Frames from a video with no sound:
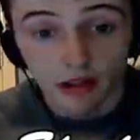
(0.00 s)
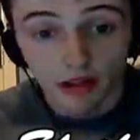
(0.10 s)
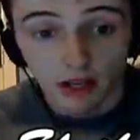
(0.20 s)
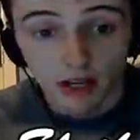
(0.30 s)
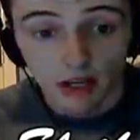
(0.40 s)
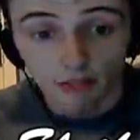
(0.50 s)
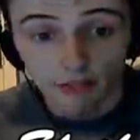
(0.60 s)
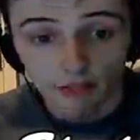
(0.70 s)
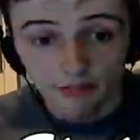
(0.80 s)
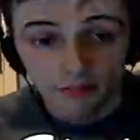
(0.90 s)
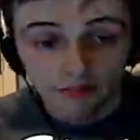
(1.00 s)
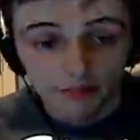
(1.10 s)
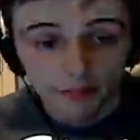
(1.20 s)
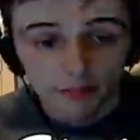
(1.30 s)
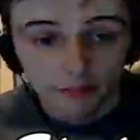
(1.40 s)
Um,
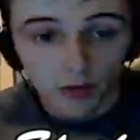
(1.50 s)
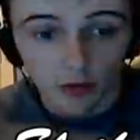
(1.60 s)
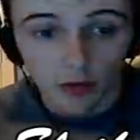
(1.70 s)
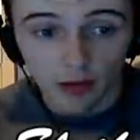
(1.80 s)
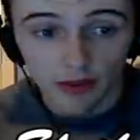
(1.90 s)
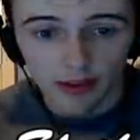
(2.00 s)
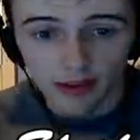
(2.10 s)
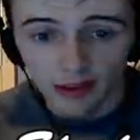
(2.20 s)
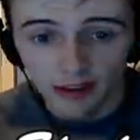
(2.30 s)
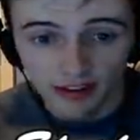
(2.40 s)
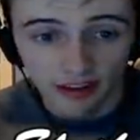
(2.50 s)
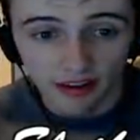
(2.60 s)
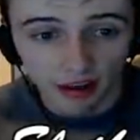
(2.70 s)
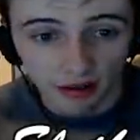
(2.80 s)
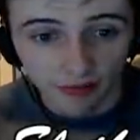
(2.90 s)
do I know where they are?
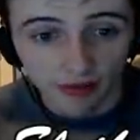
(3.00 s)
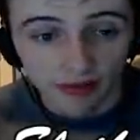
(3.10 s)
No.